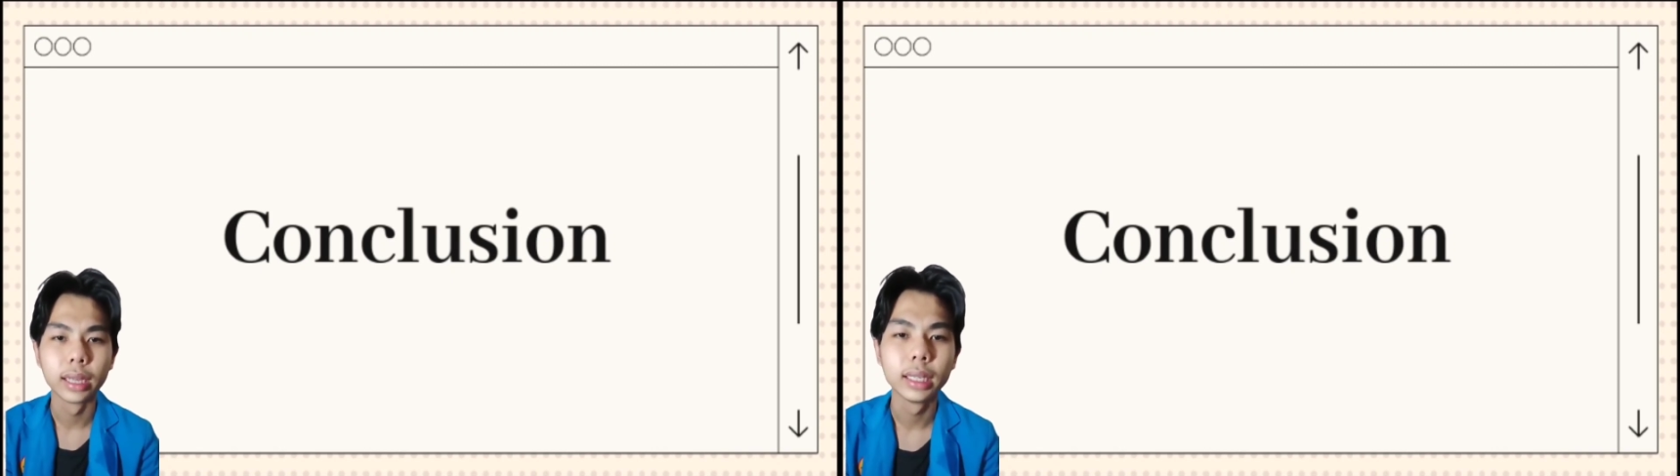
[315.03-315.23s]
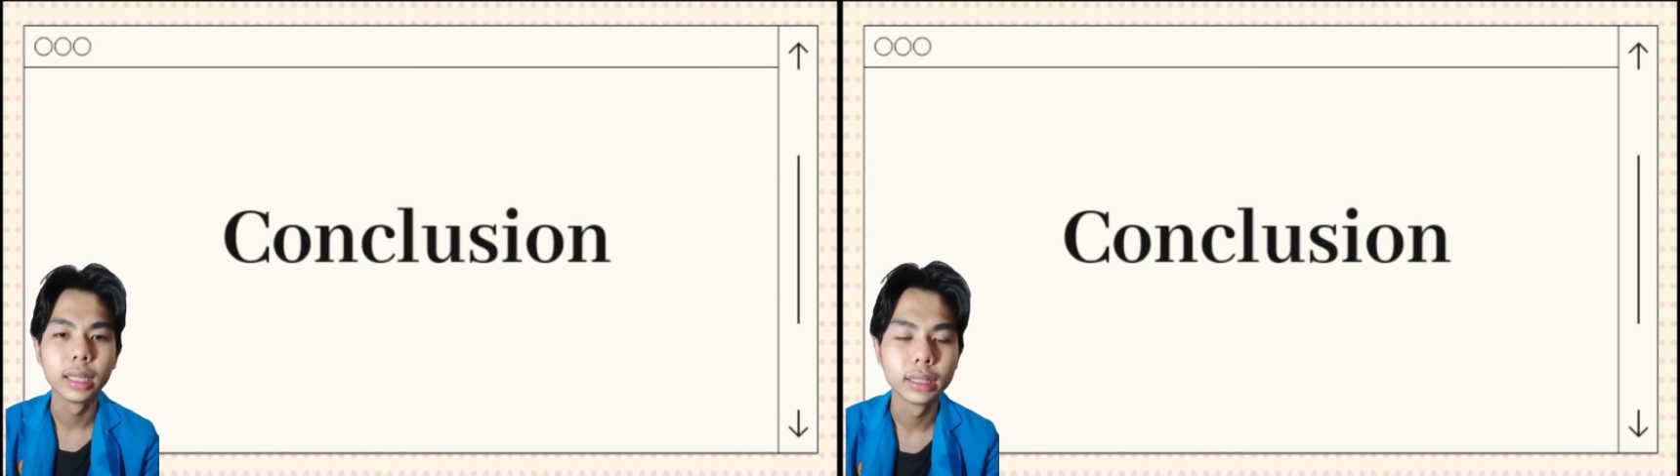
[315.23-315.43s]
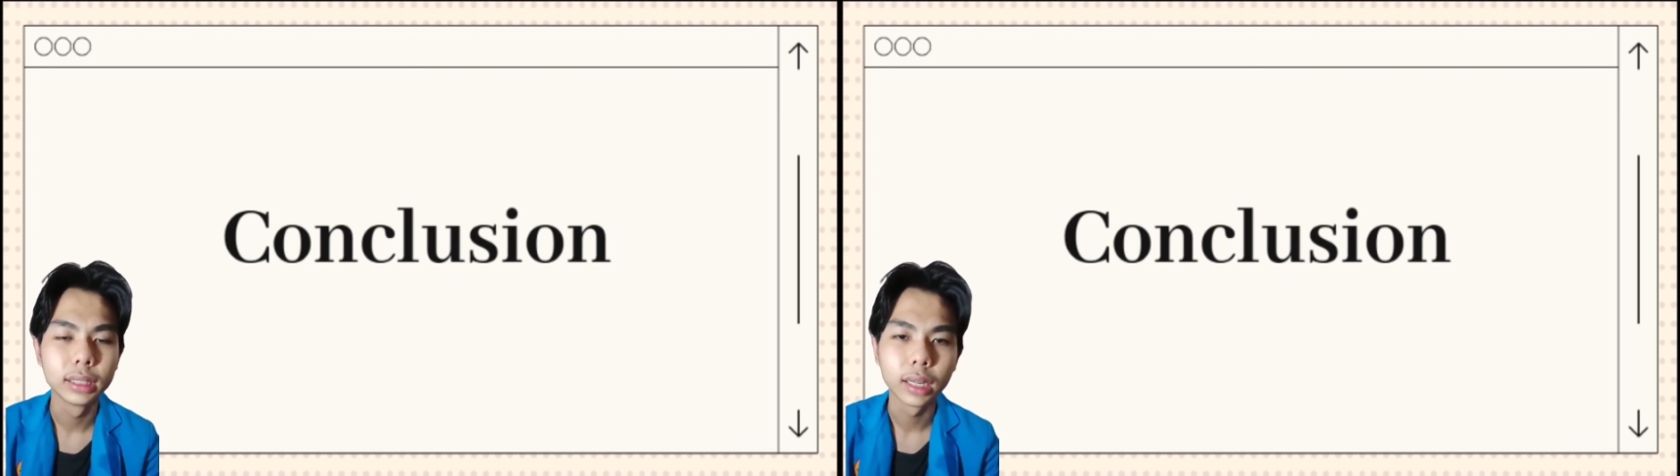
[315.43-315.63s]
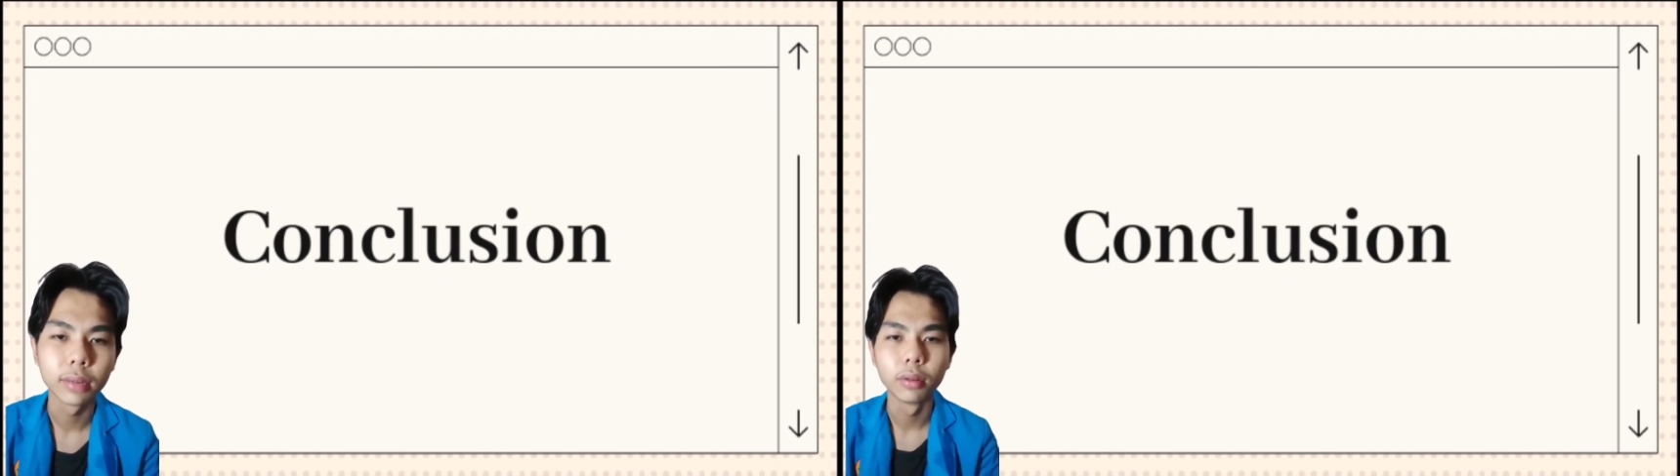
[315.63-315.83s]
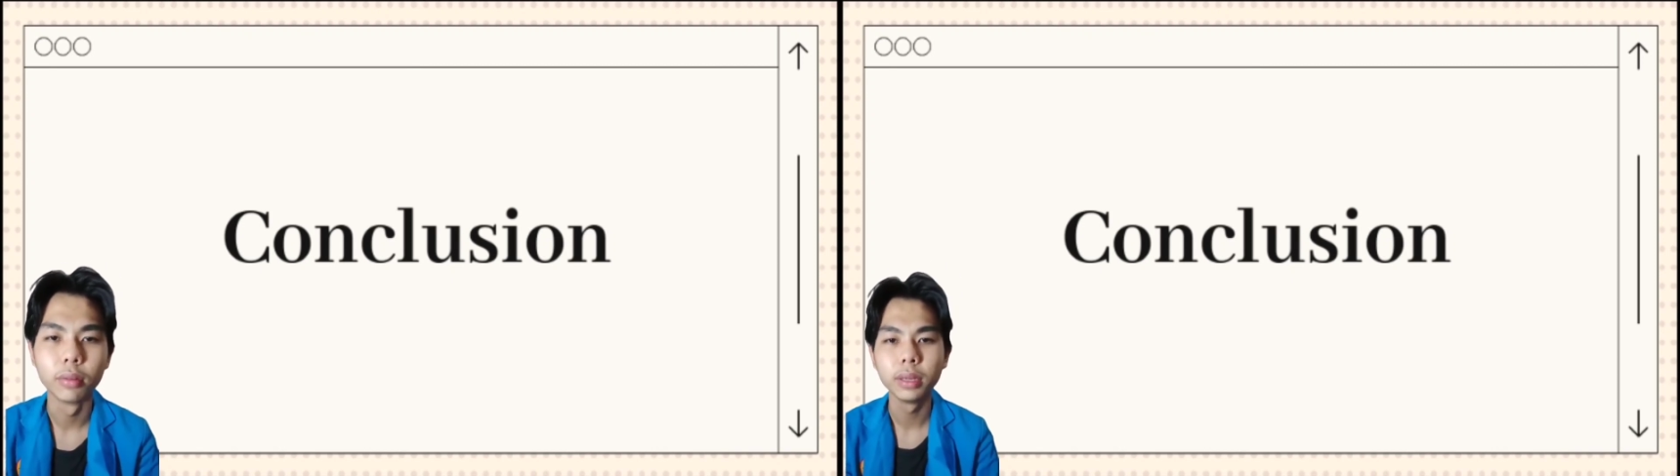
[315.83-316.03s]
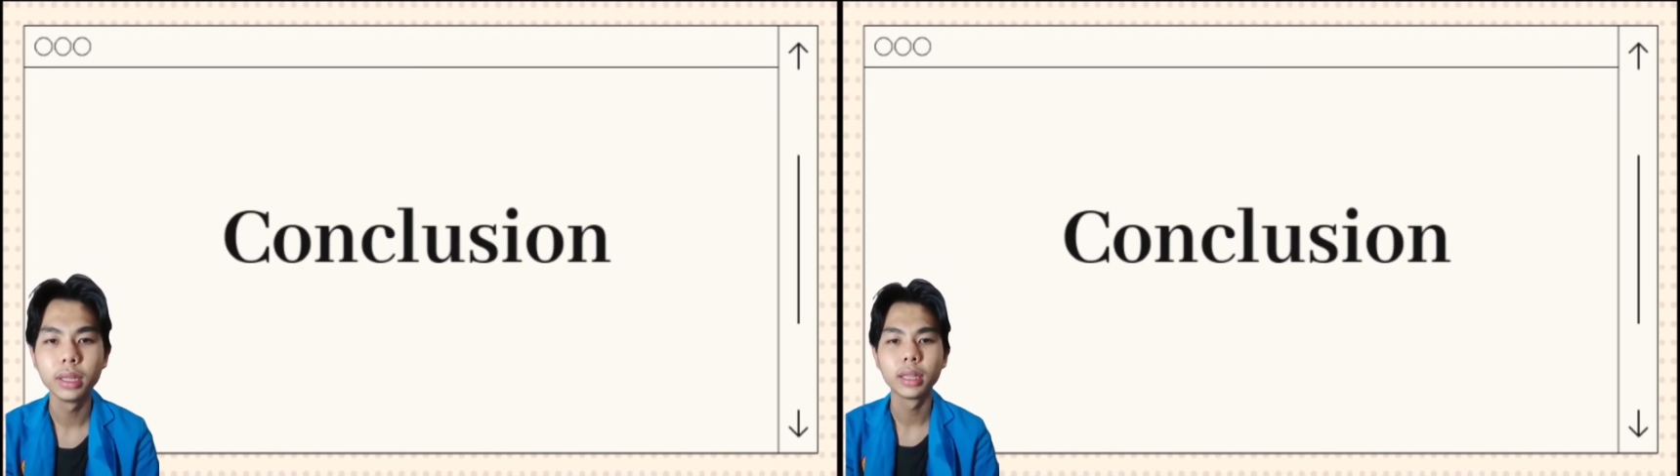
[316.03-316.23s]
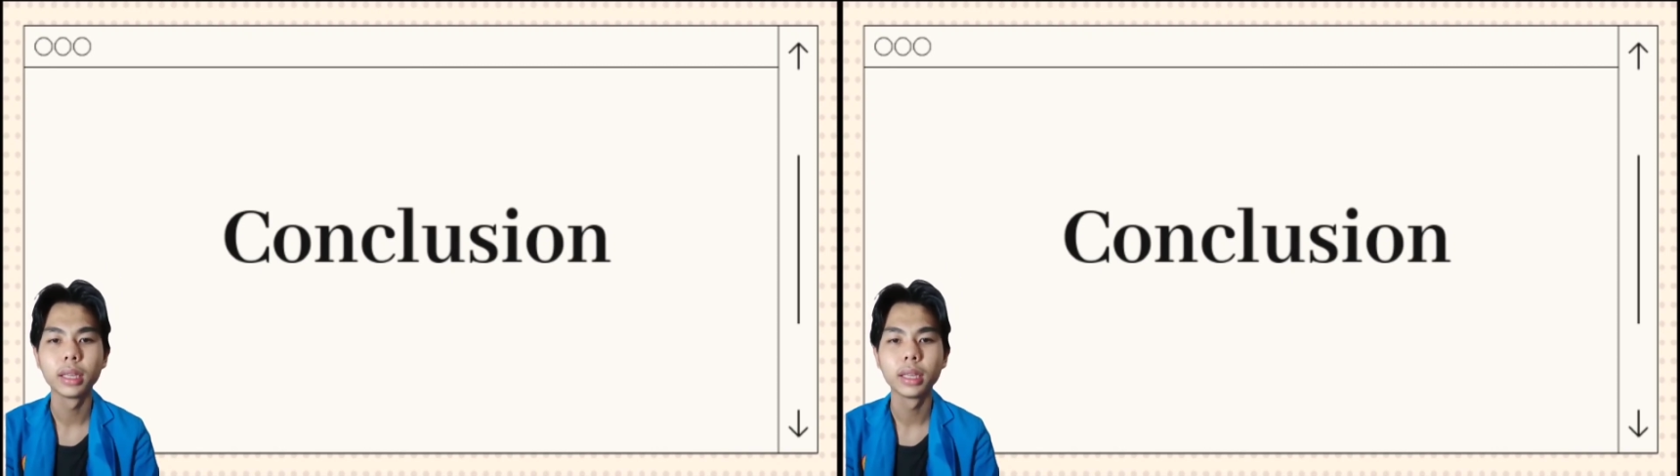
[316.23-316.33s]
I think it's enough for me.